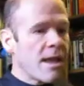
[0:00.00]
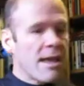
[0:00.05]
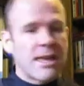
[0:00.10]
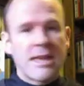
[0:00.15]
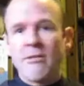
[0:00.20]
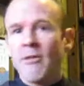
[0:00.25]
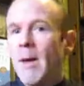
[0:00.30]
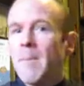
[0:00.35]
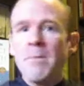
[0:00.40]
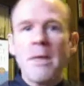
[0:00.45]

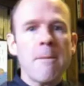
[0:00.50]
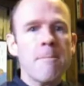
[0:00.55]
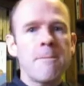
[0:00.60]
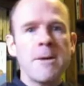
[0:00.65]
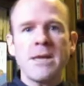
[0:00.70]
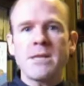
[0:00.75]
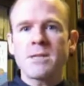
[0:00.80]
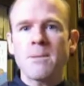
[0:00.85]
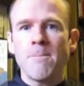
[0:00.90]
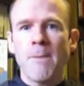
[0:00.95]
Grab that
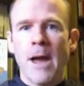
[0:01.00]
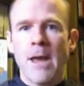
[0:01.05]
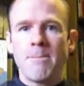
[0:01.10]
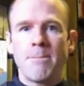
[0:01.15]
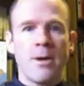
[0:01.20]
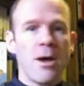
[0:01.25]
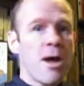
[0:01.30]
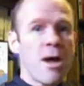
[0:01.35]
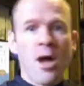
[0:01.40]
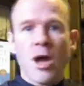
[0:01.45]
piece of
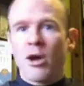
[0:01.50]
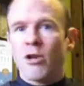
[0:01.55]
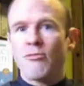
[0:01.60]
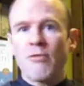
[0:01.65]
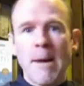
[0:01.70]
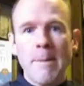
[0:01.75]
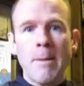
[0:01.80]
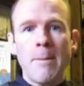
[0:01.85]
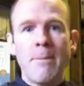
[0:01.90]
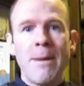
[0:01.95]
paper,
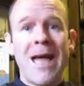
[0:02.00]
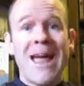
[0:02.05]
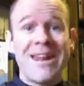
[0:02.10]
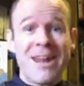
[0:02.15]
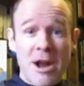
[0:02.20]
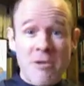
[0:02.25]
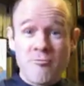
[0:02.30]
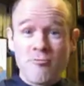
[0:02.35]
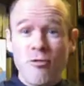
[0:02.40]
grab a pen and